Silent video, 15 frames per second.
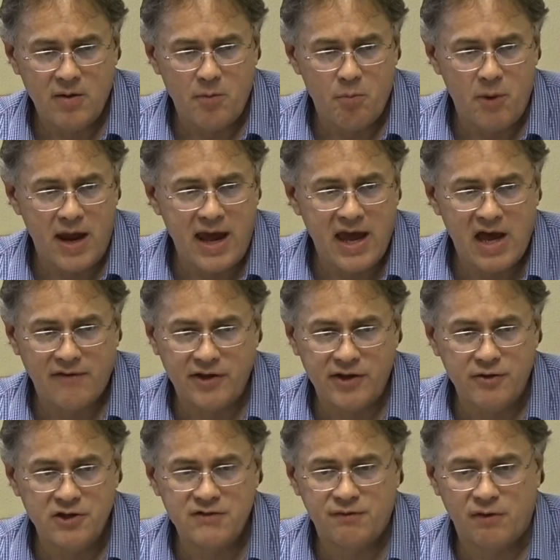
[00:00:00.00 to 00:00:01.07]
may have a
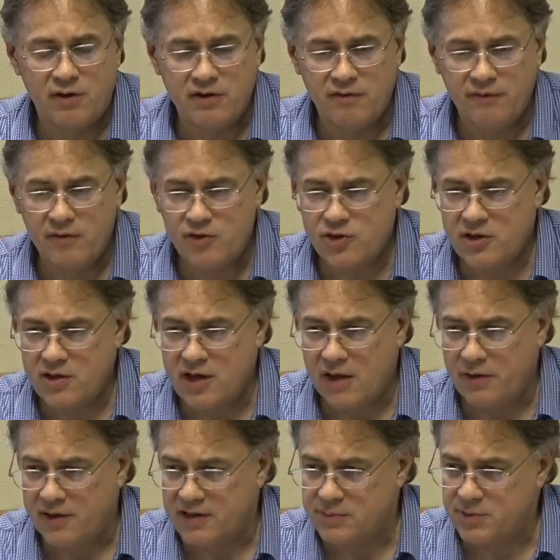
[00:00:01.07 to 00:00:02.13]
use for in the future?
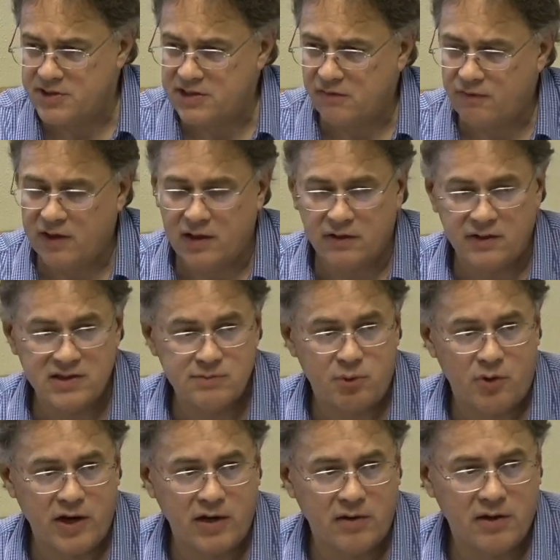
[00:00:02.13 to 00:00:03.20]
Nothing specific at this
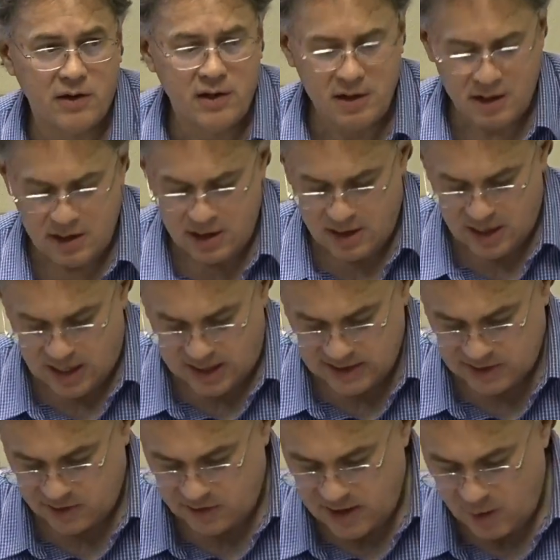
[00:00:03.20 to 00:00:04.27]
point.
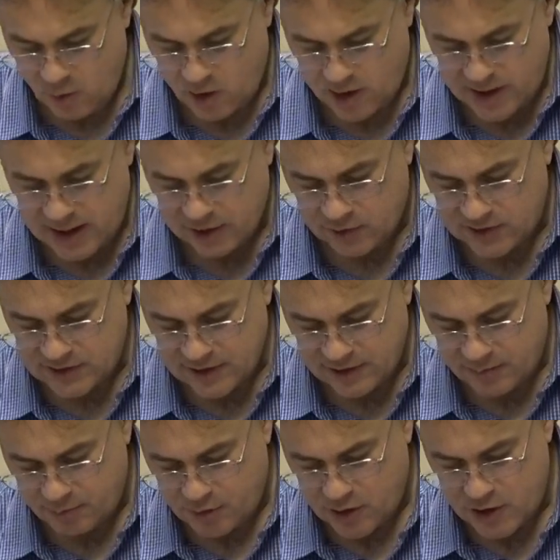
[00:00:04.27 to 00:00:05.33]
So they were interested
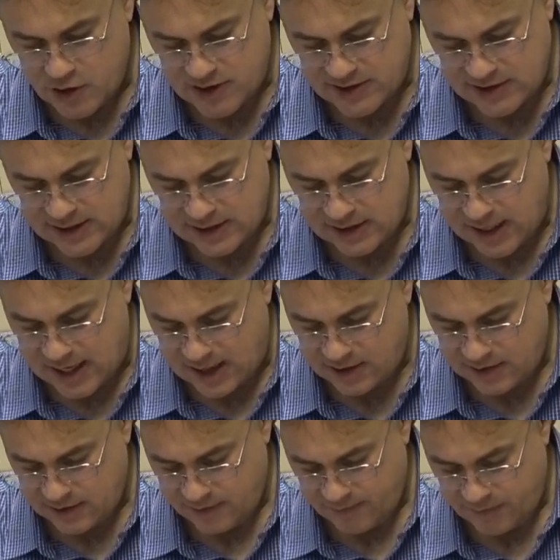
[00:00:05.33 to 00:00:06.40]
in purchasing
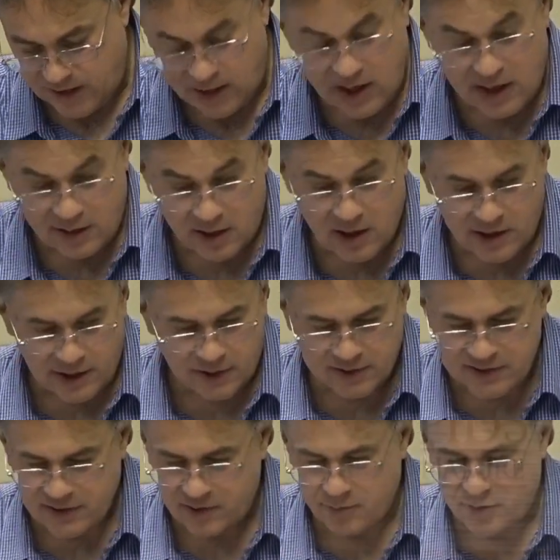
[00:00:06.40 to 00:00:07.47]
that. And are interested in